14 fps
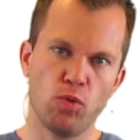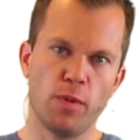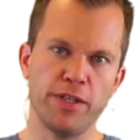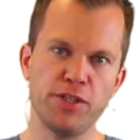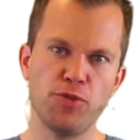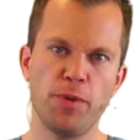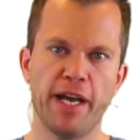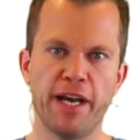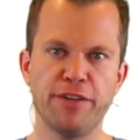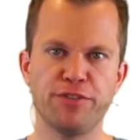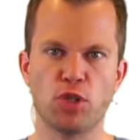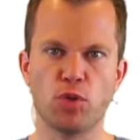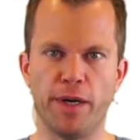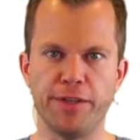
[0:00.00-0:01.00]
Once we
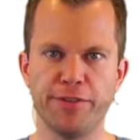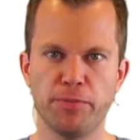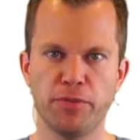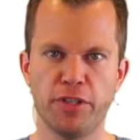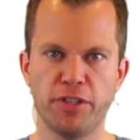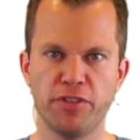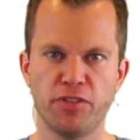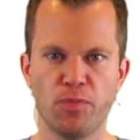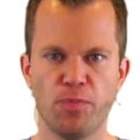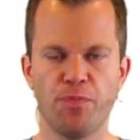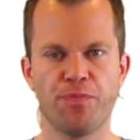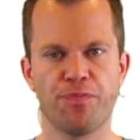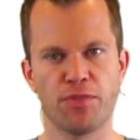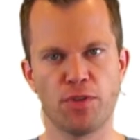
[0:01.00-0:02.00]
have a quantum dot,
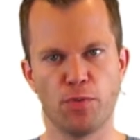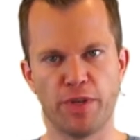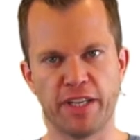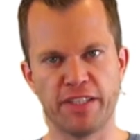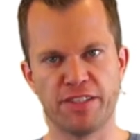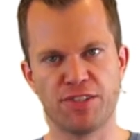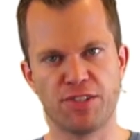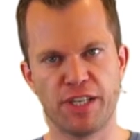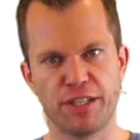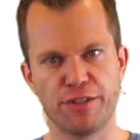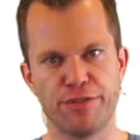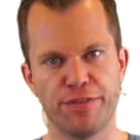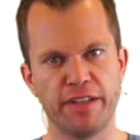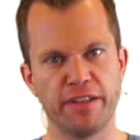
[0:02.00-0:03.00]
we can
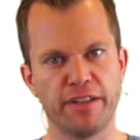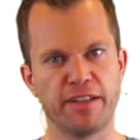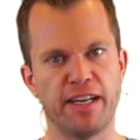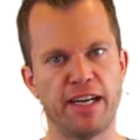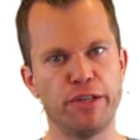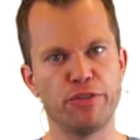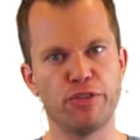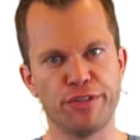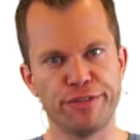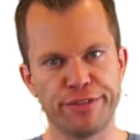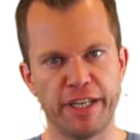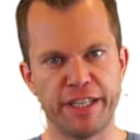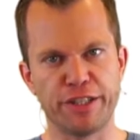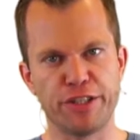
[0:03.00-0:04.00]
start thinking how to
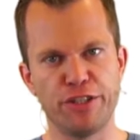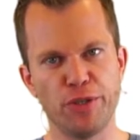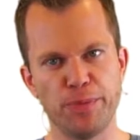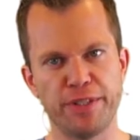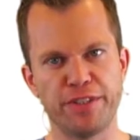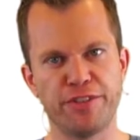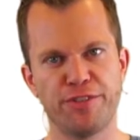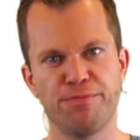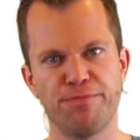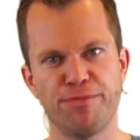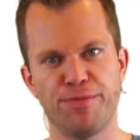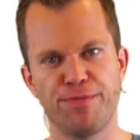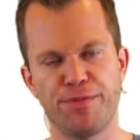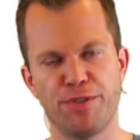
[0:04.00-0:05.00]
define a qubit
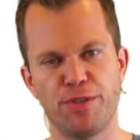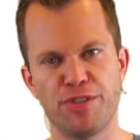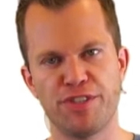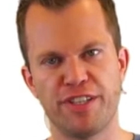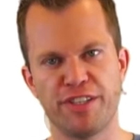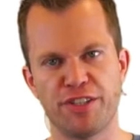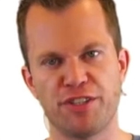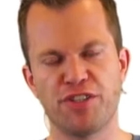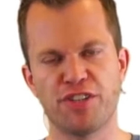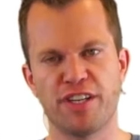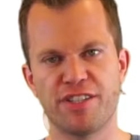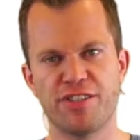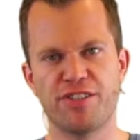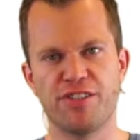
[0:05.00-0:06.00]
using the
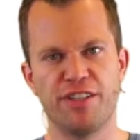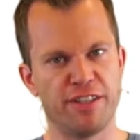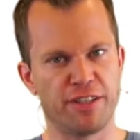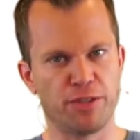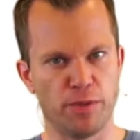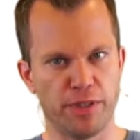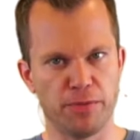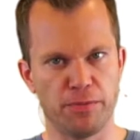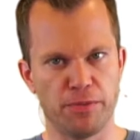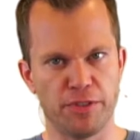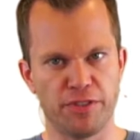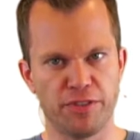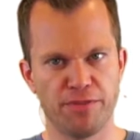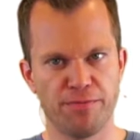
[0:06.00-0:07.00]
charges in that quantum
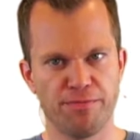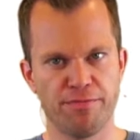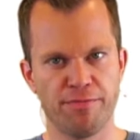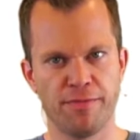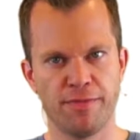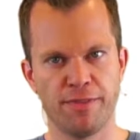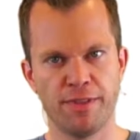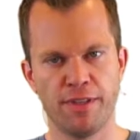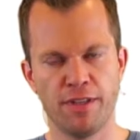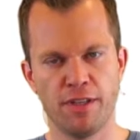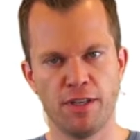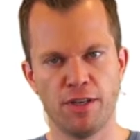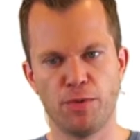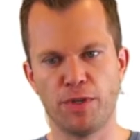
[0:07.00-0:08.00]
dot.
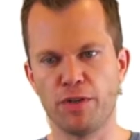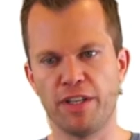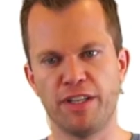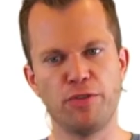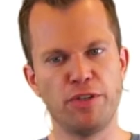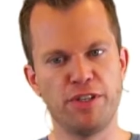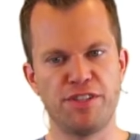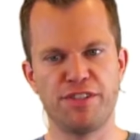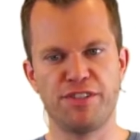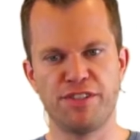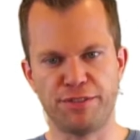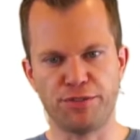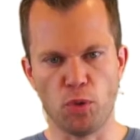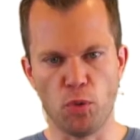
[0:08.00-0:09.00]
We're going to do this in
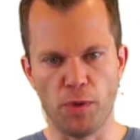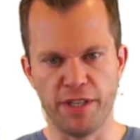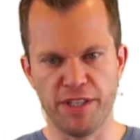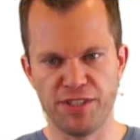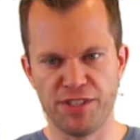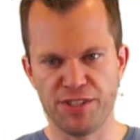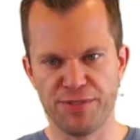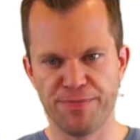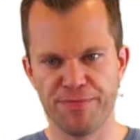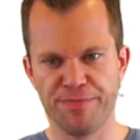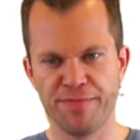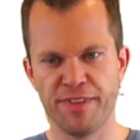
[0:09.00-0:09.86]
several ways,